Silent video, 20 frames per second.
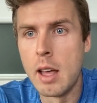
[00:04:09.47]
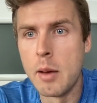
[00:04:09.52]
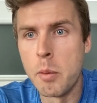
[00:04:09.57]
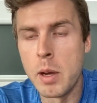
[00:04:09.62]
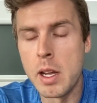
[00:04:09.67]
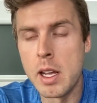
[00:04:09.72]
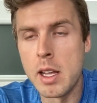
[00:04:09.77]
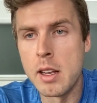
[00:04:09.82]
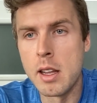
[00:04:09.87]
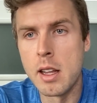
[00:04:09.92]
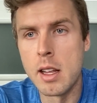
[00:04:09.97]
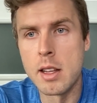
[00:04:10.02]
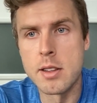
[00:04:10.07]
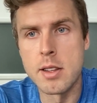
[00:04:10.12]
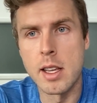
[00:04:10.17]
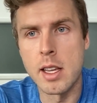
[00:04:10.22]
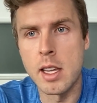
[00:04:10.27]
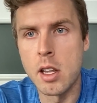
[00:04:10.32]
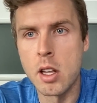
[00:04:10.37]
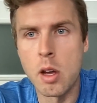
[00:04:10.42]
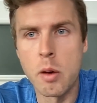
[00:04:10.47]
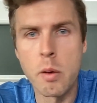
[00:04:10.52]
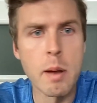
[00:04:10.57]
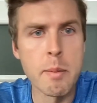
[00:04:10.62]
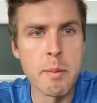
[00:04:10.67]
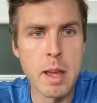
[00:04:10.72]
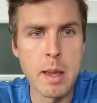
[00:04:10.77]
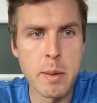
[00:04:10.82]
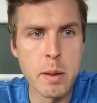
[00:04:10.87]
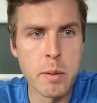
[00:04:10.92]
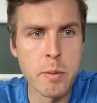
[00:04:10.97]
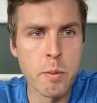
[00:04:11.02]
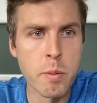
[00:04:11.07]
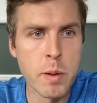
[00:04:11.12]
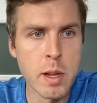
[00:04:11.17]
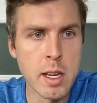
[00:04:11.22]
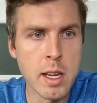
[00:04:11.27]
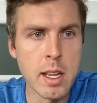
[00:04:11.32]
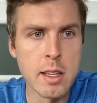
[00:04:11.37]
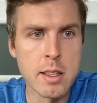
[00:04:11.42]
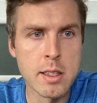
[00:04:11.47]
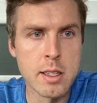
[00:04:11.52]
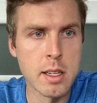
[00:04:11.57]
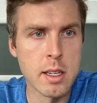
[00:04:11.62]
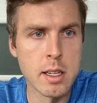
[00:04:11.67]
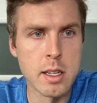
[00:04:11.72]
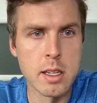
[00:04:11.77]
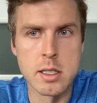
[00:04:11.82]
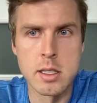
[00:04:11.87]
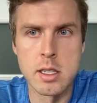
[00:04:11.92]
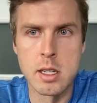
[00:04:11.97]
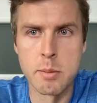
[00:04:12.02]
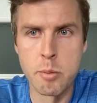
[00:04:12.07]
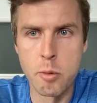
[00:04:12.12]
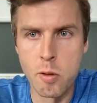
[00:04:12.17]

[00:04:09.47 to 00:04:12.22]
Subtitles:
when it's like, you know what, maybe we need to